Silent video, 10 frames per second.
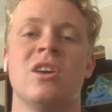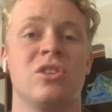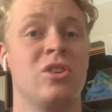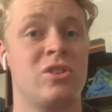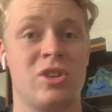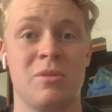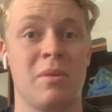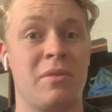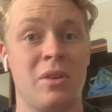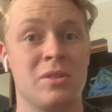YouTube
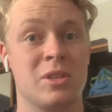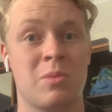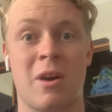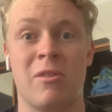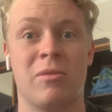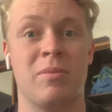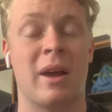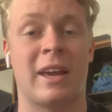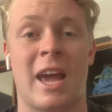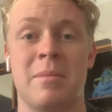reviews as well, with
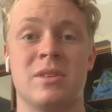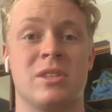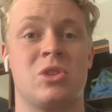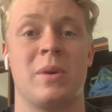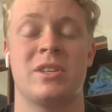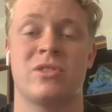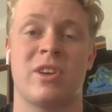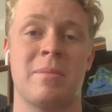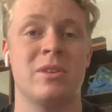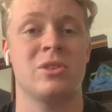gamers and Twitch
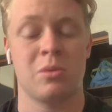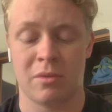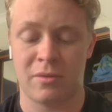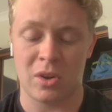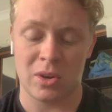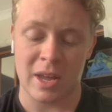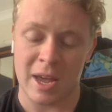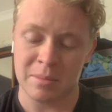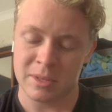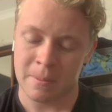streamers who have reviewed
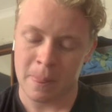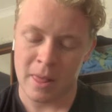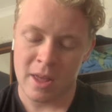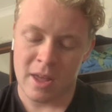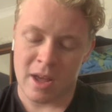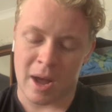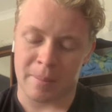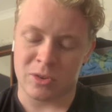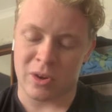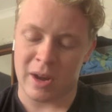games.
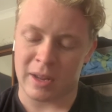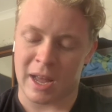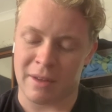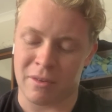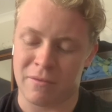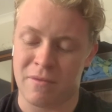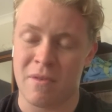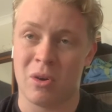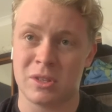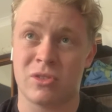Trying to
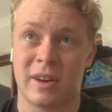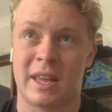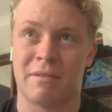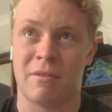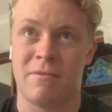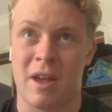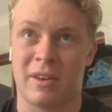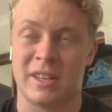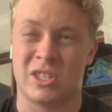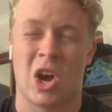cover
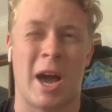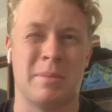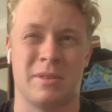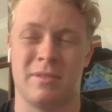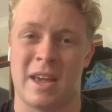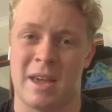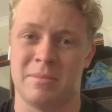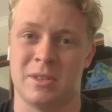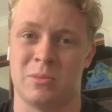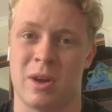various types of
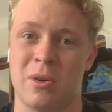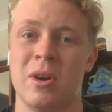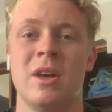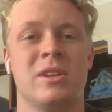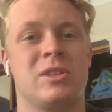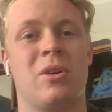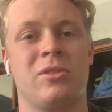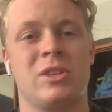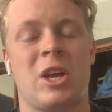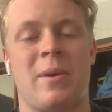games as well. So not
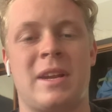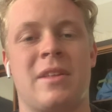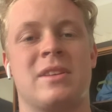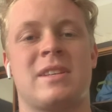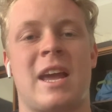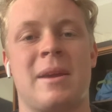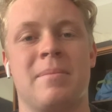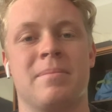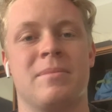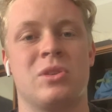just going down the
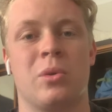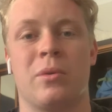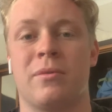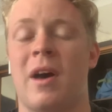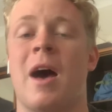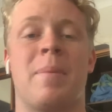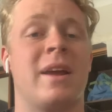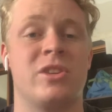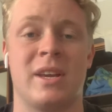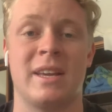same sort of
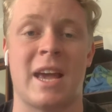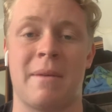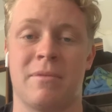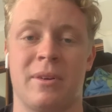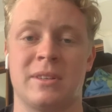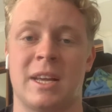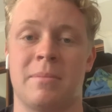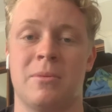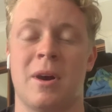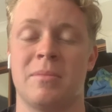RPG game, for
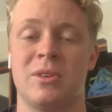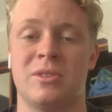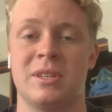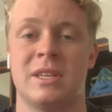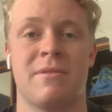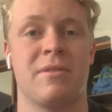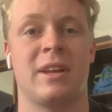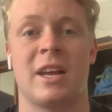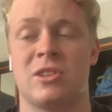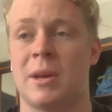example. I'm using
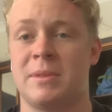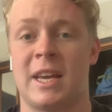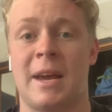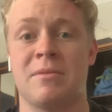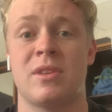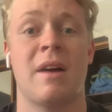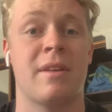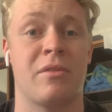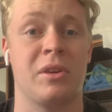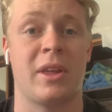different types of games I've
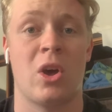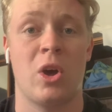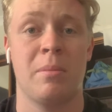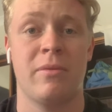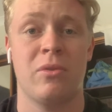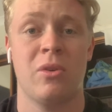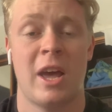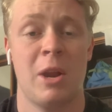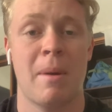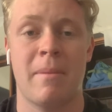never really heard
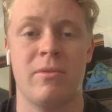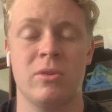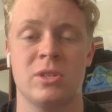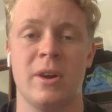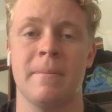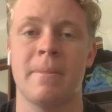about before.